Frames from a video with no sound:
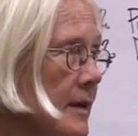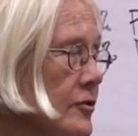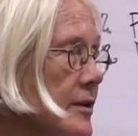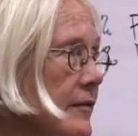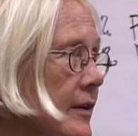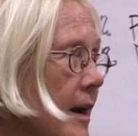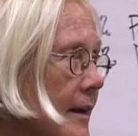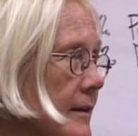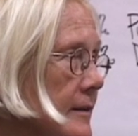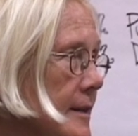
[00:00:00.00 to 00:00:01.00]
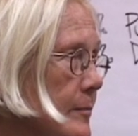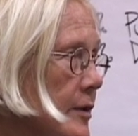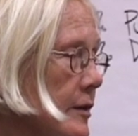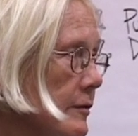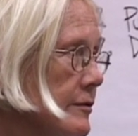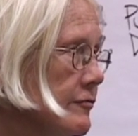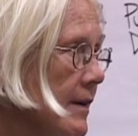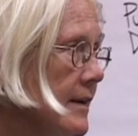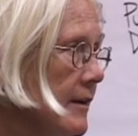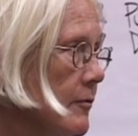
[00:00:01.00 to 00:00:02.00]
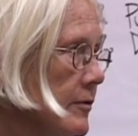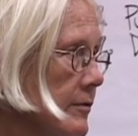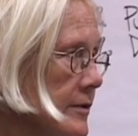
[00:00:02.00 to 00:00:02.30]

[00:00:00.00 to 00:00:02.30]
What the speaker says: She'd even gotten a temporary restraining order,